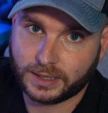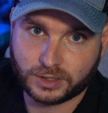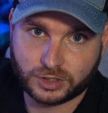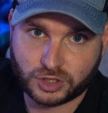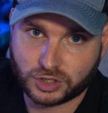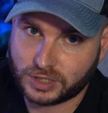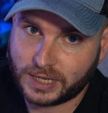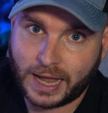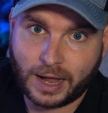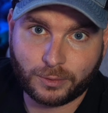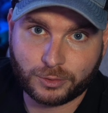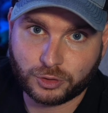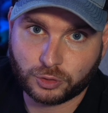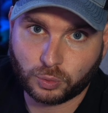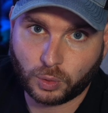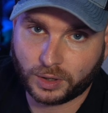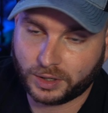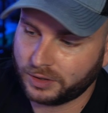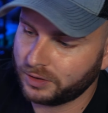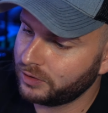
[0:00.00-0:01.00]
is just how you're
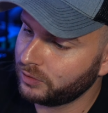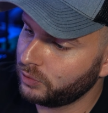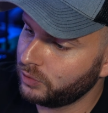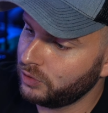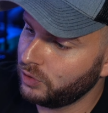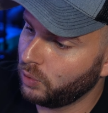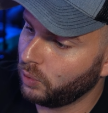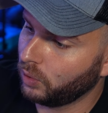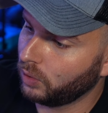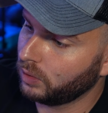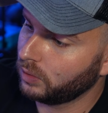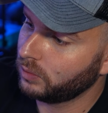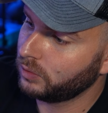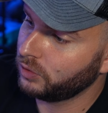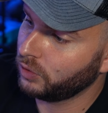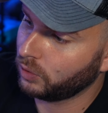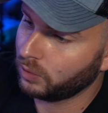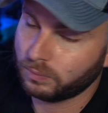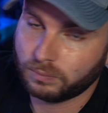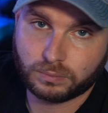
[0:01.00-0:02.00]
running through
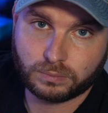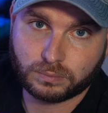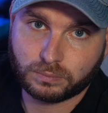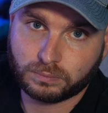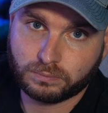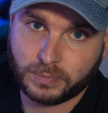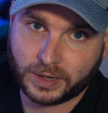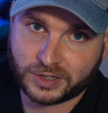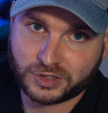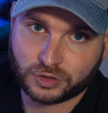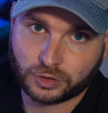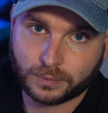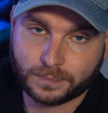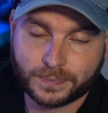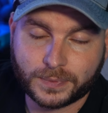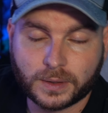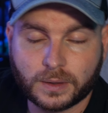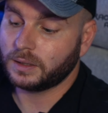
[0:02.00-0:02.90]
your mixer.